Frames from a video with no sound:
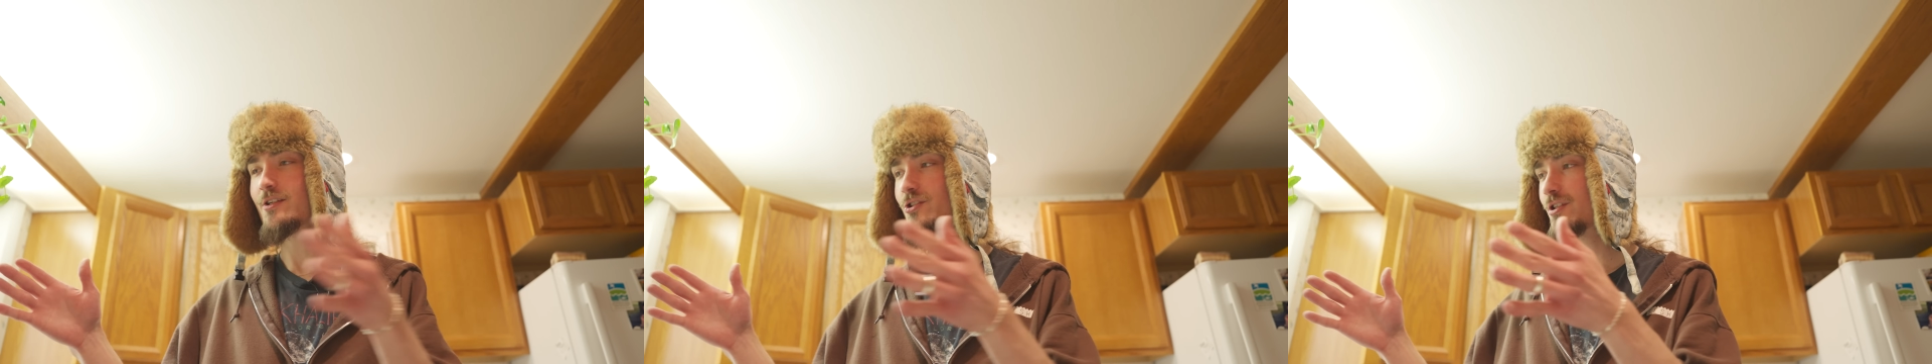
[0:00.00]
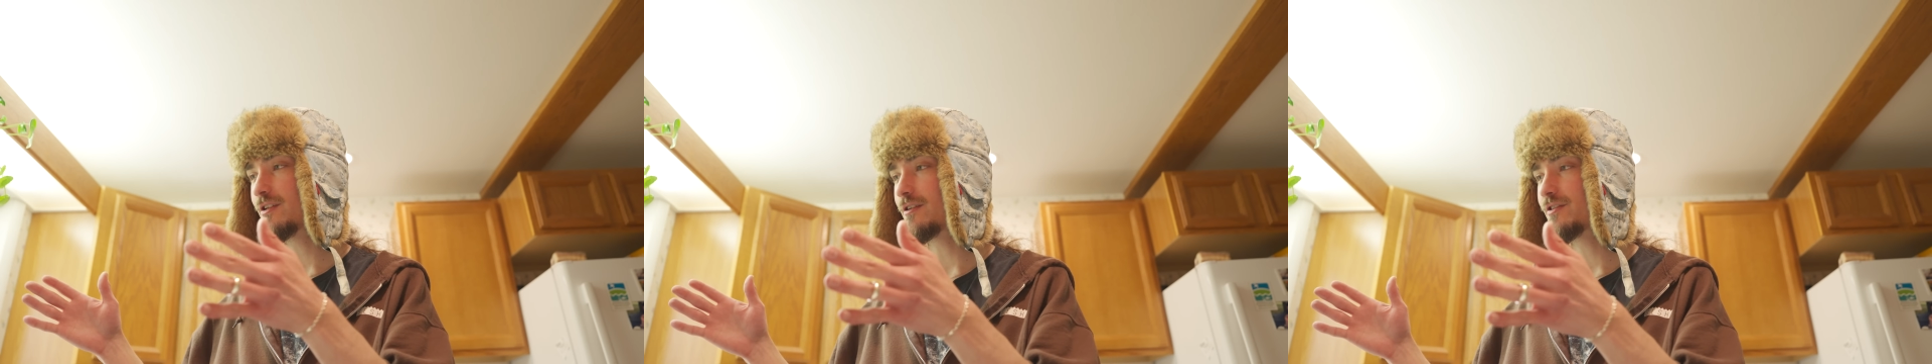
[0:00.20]

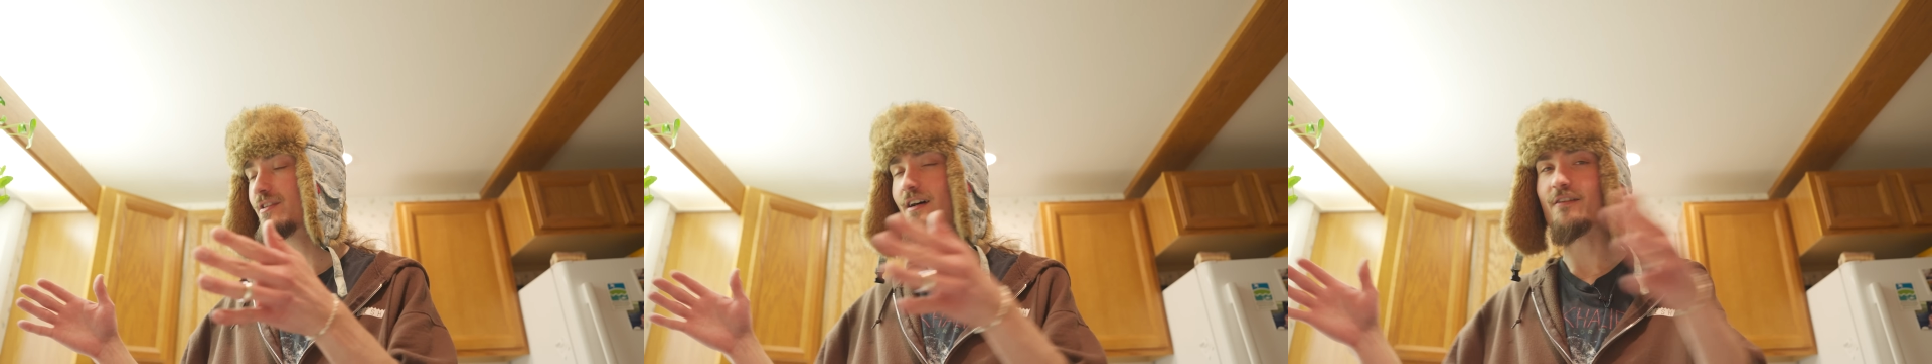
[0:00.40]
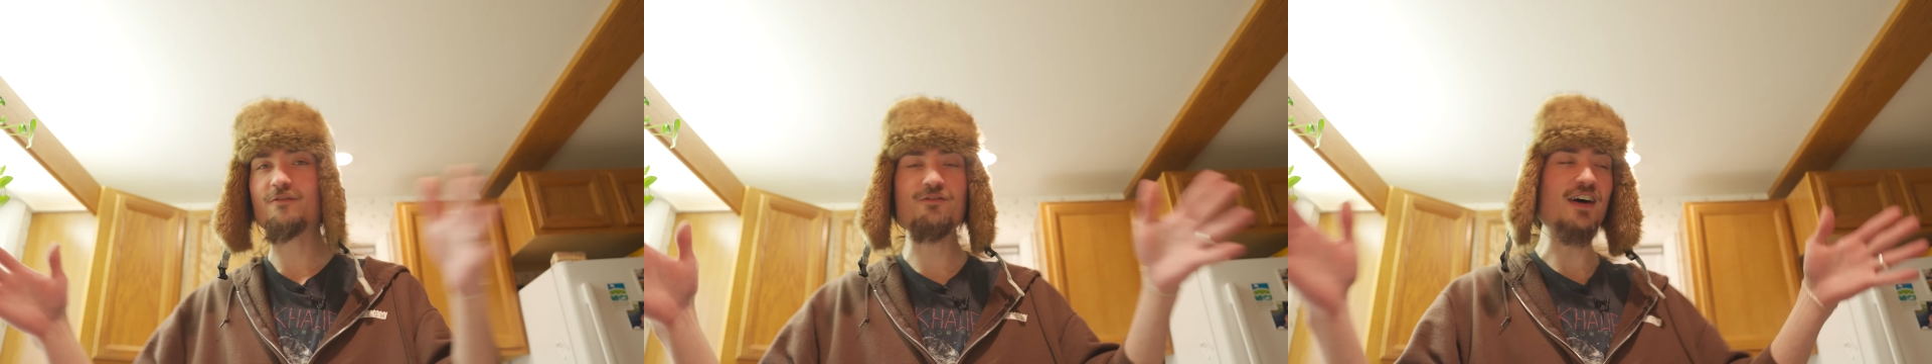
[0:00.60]
sure there's
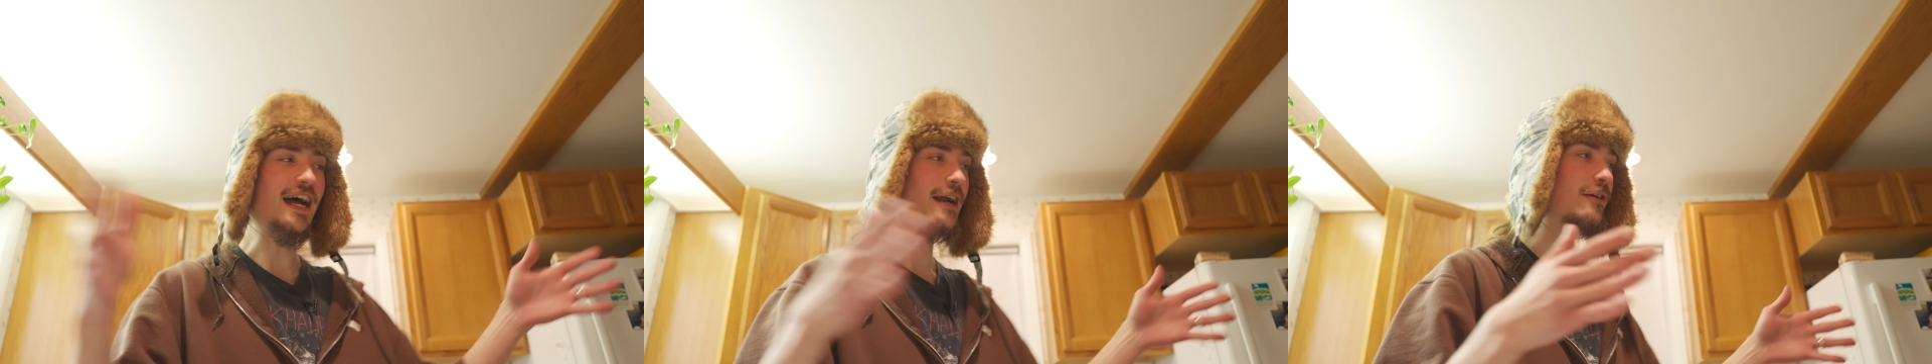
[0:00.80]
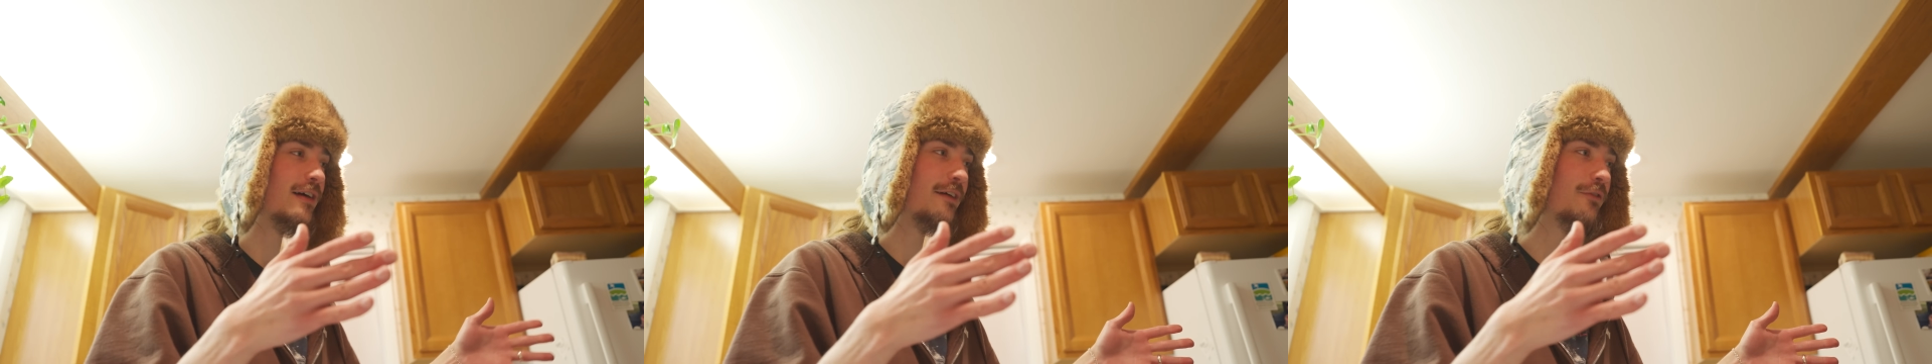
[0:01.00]
not
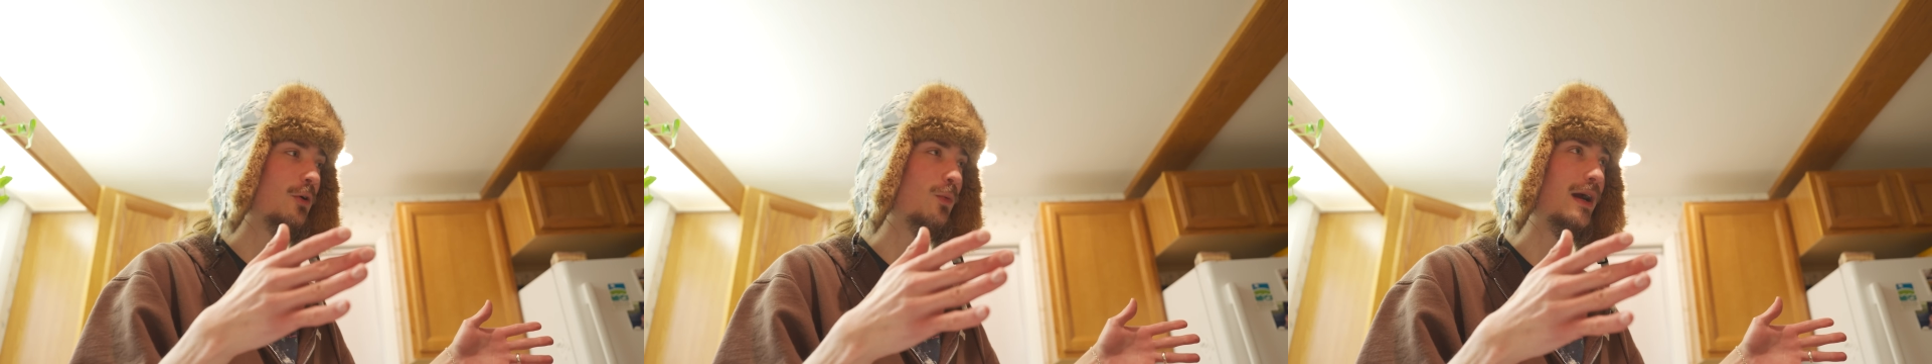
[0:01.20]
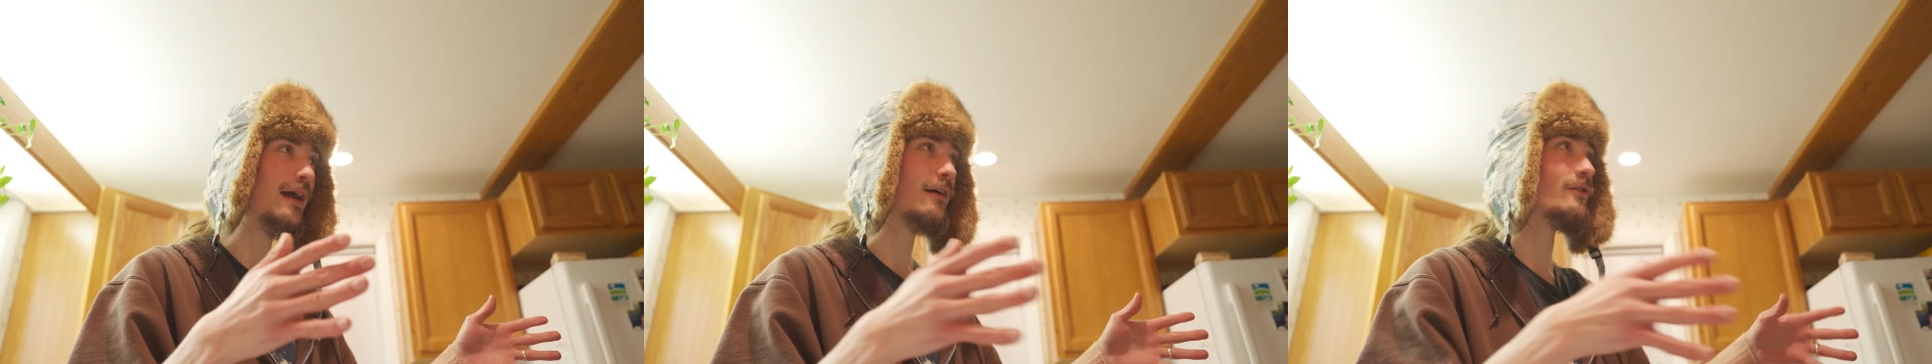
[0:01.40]
fire
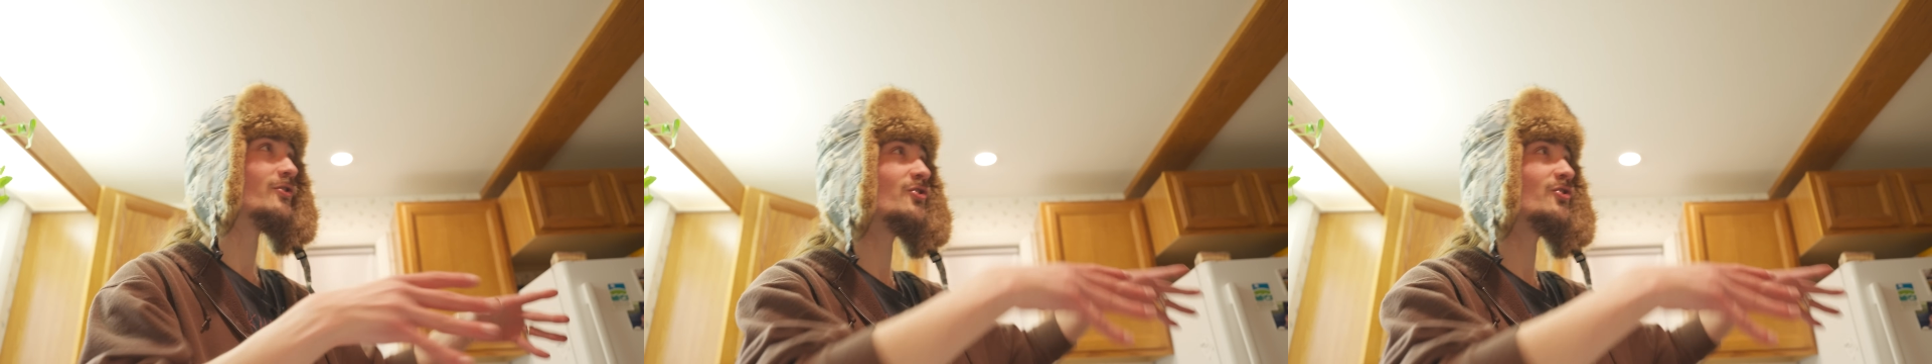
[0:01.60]
everywhere,